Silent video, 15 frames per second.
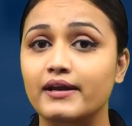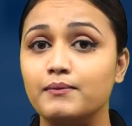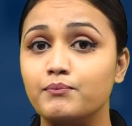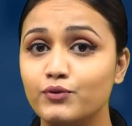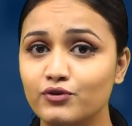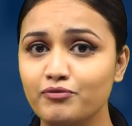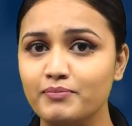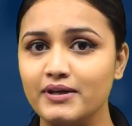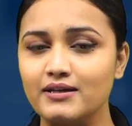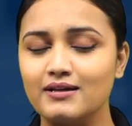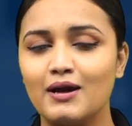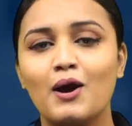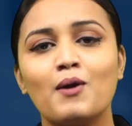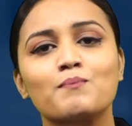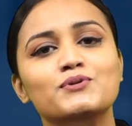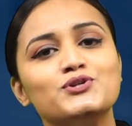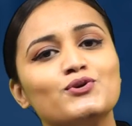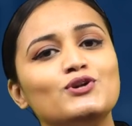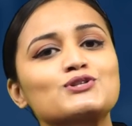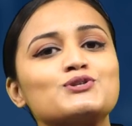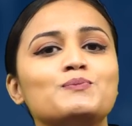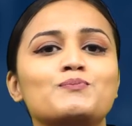improvement, but
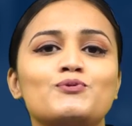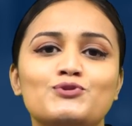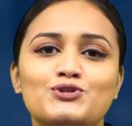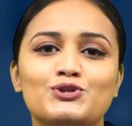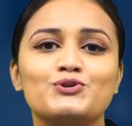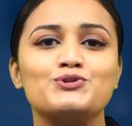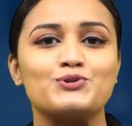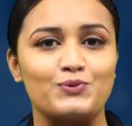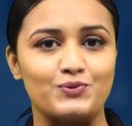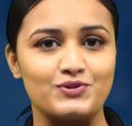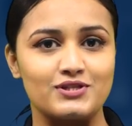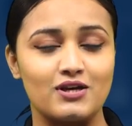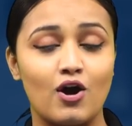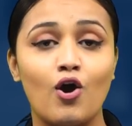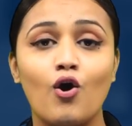also boost your scores.